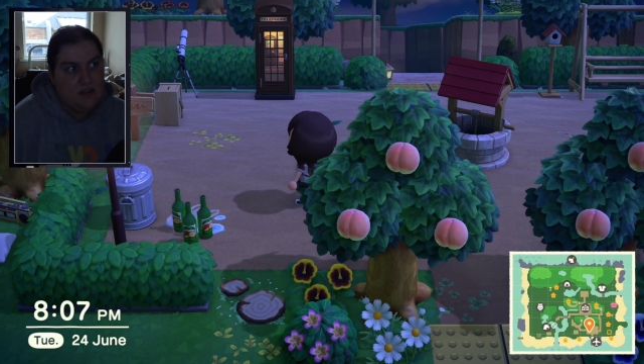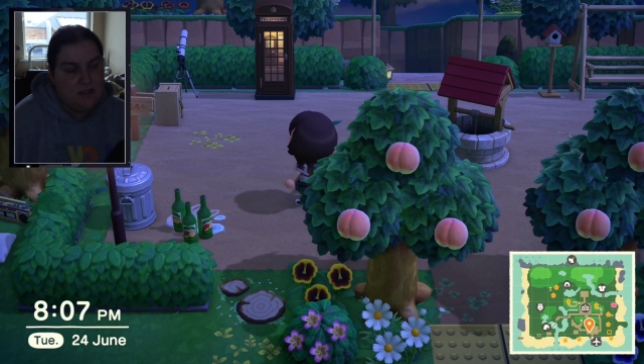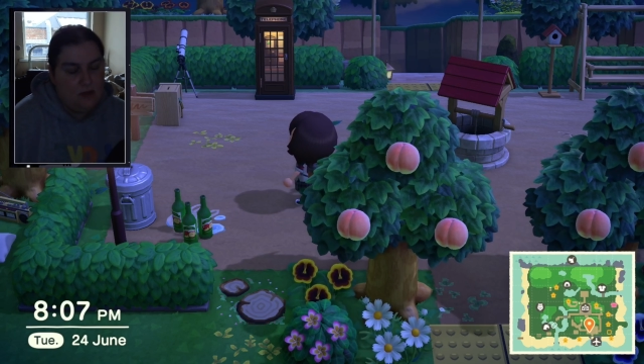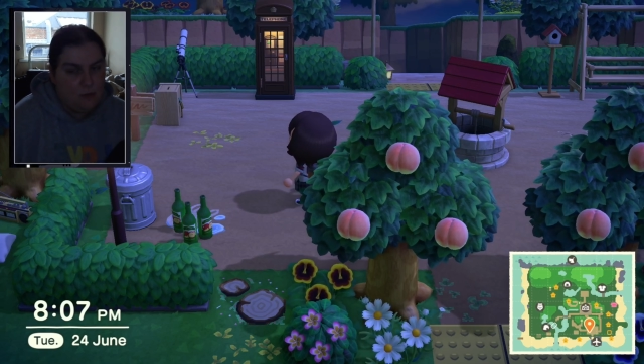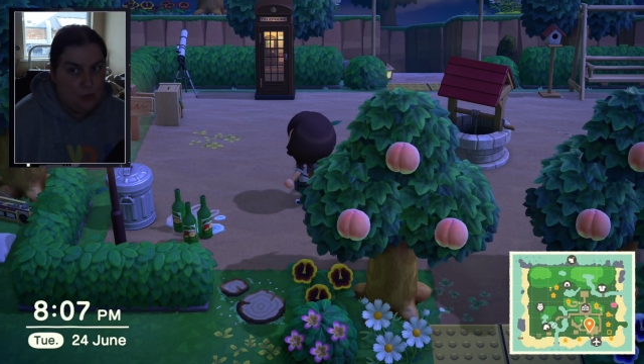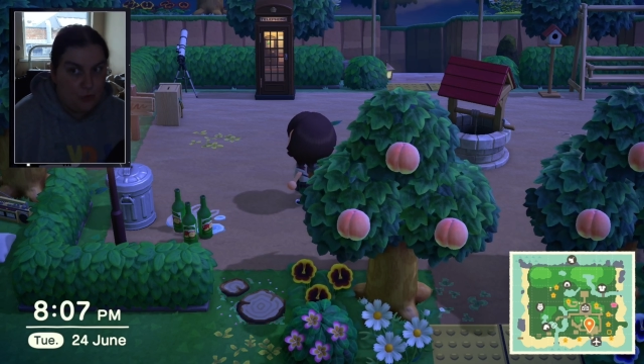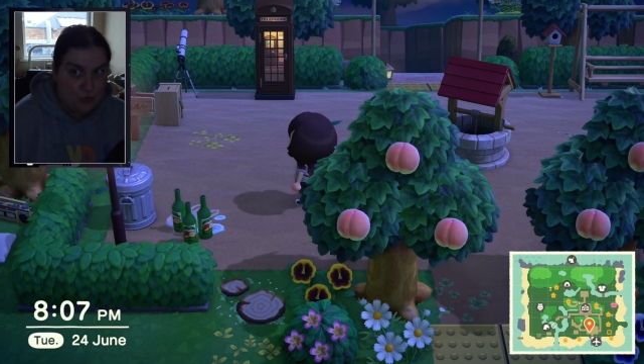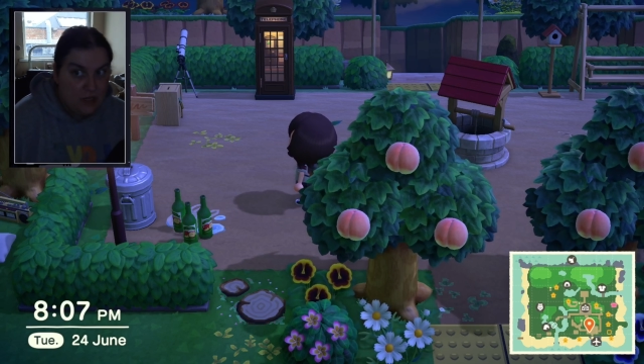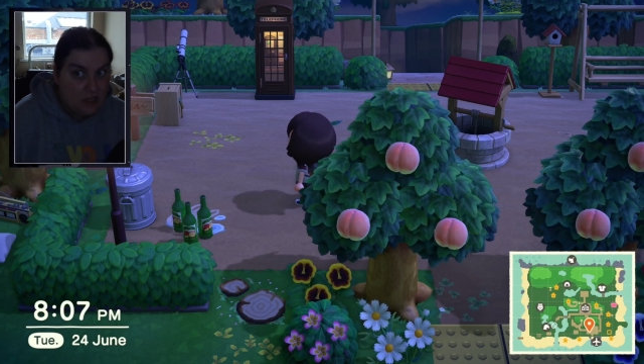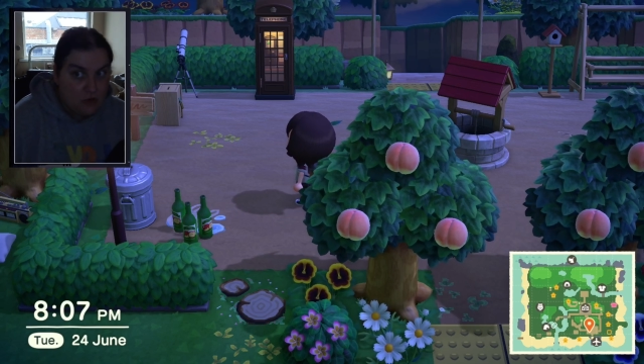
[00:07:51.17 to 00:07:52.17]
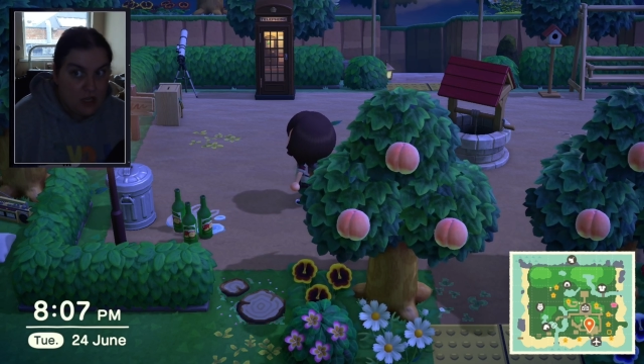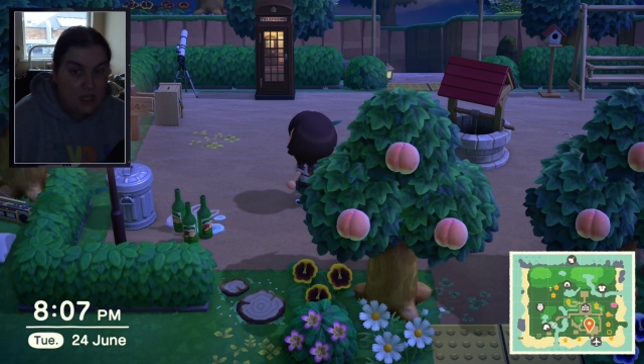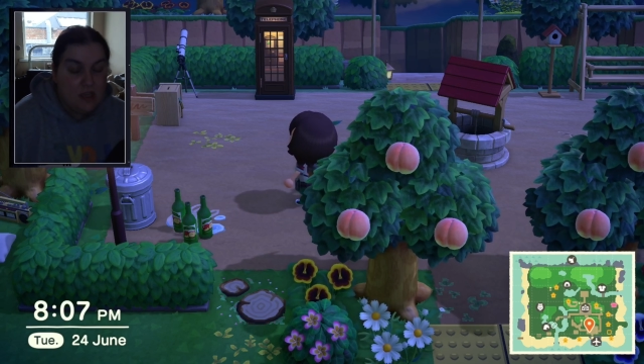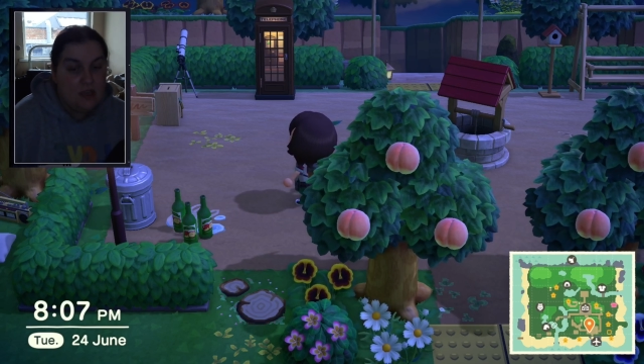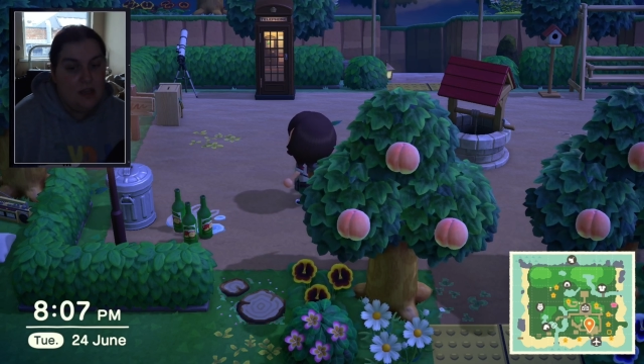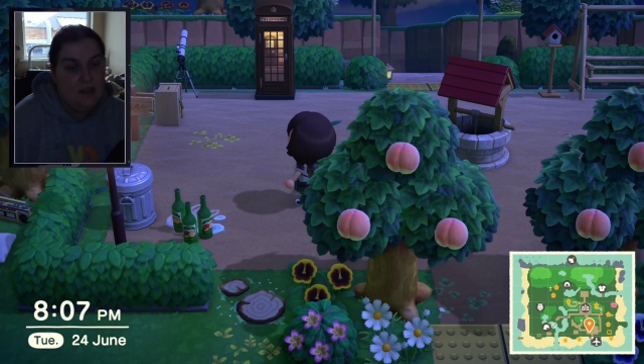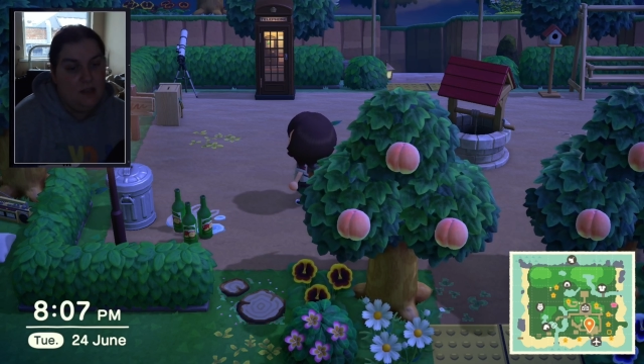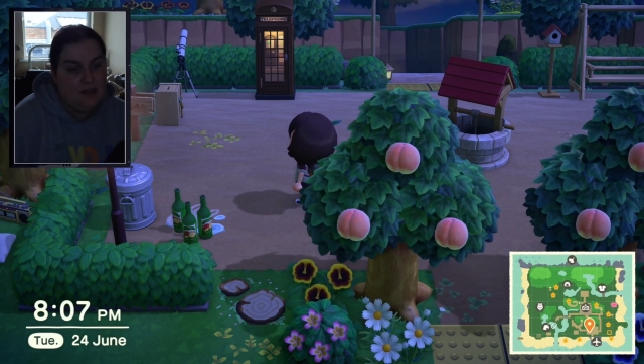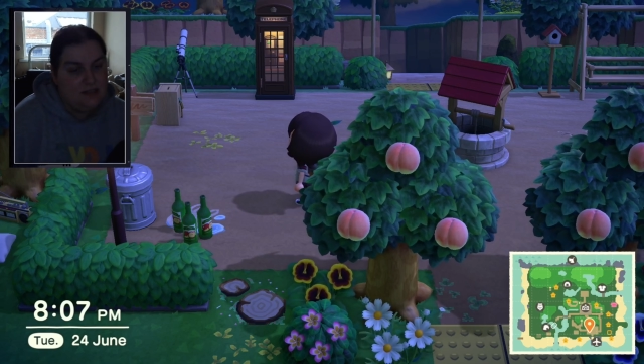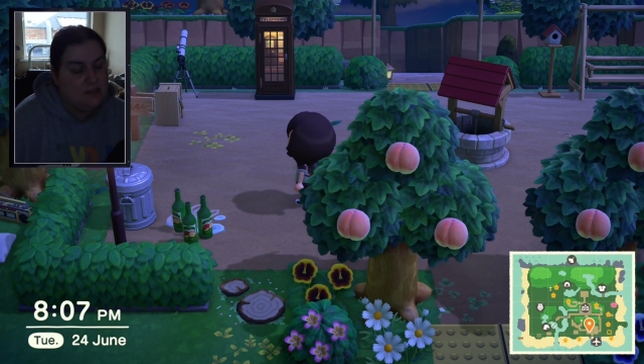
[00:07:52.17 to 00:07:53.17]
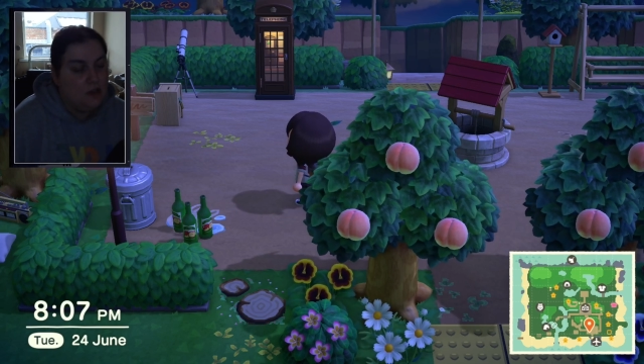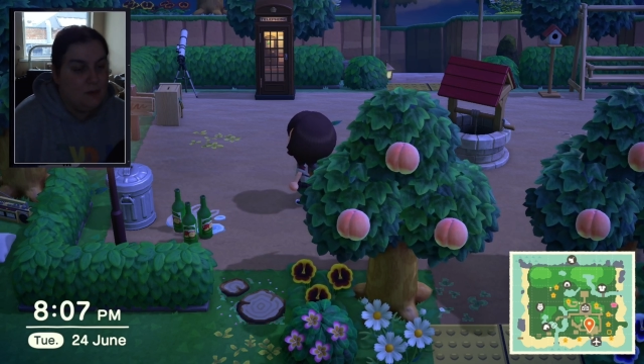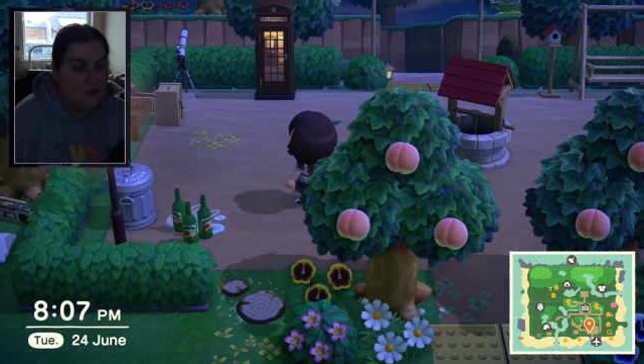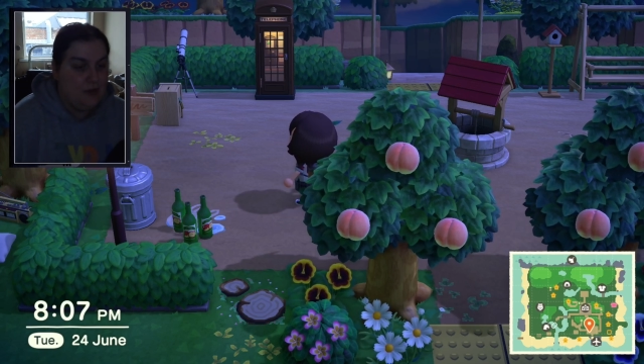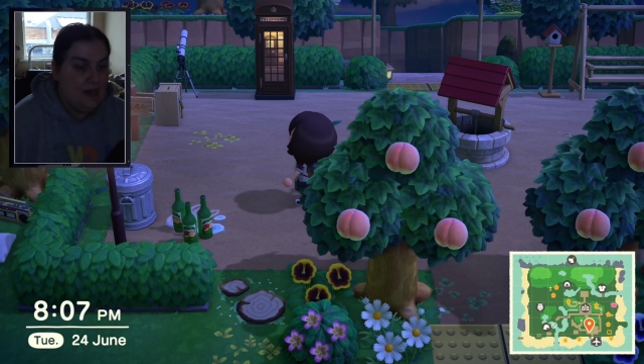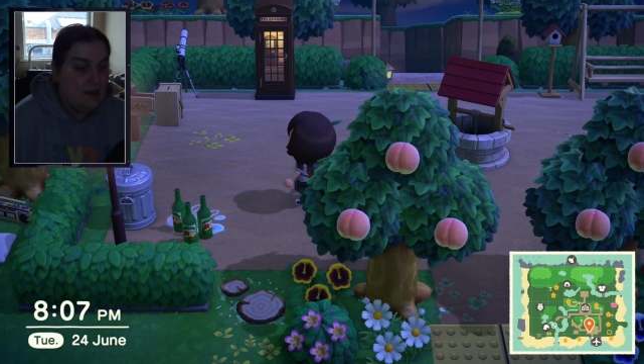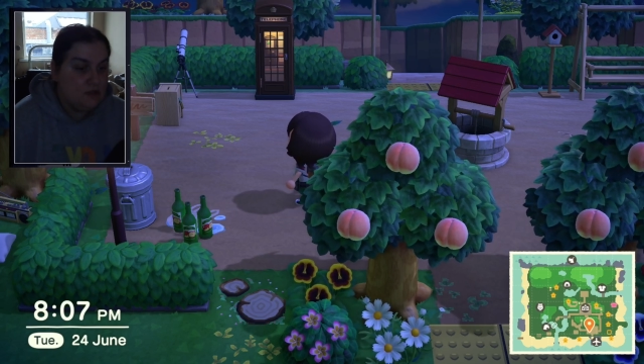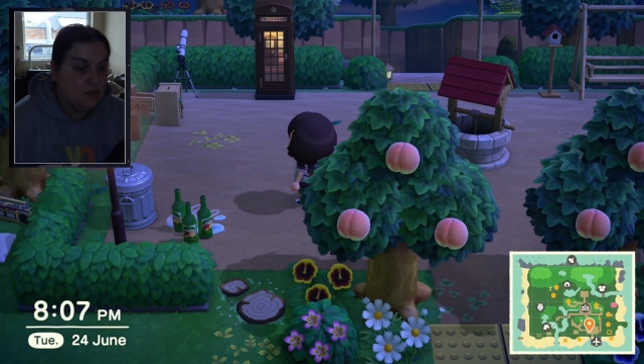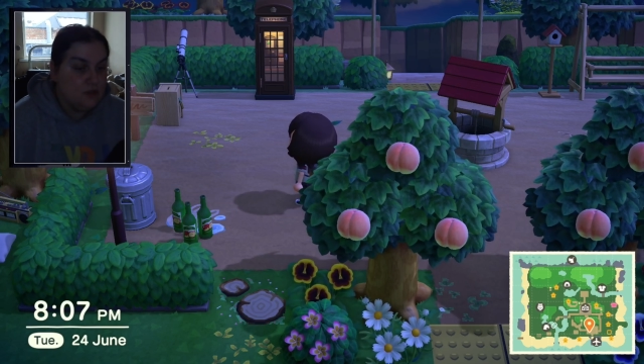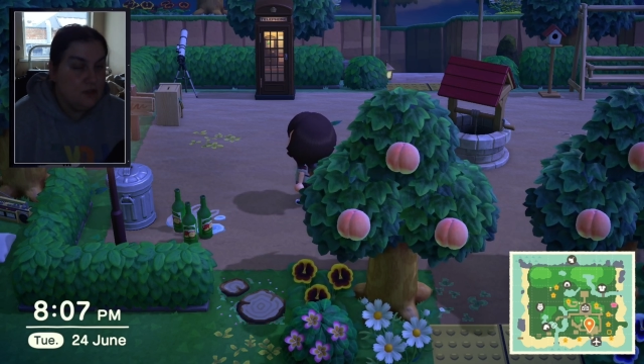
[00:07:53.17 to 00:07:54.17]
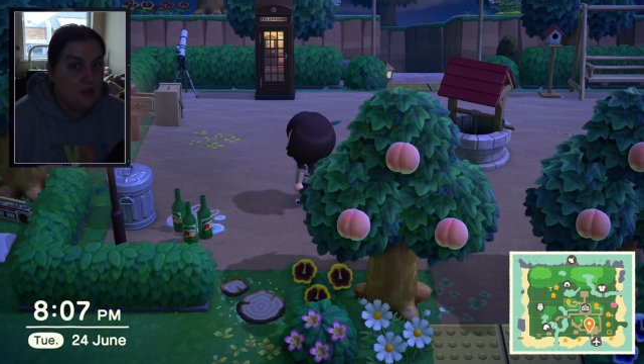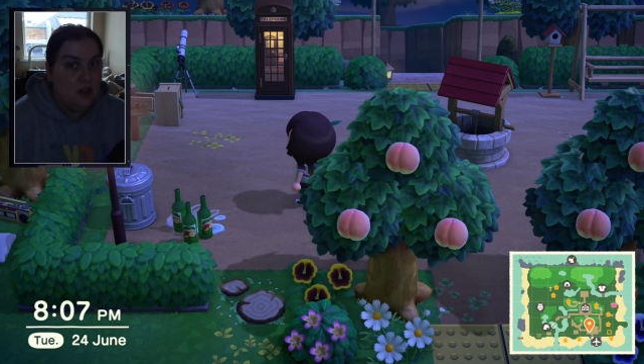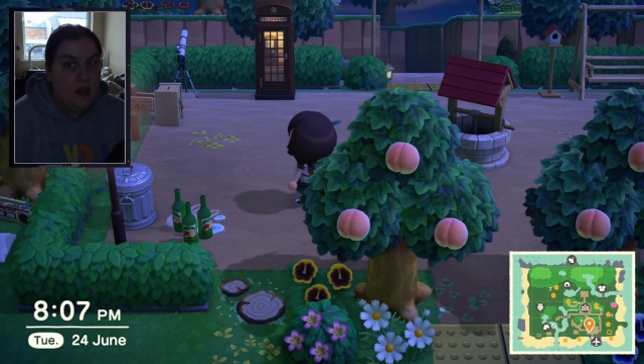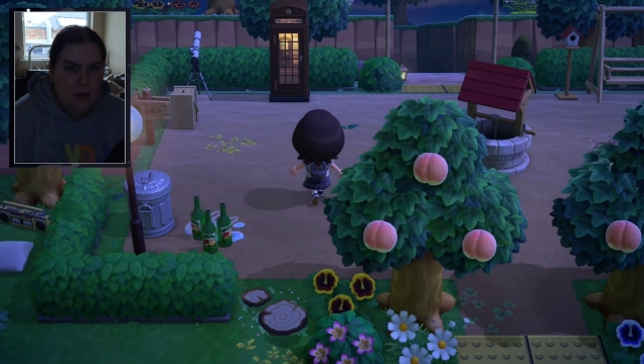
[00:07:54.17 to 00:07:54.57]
there's a lot more greenery and it's a lot more natural.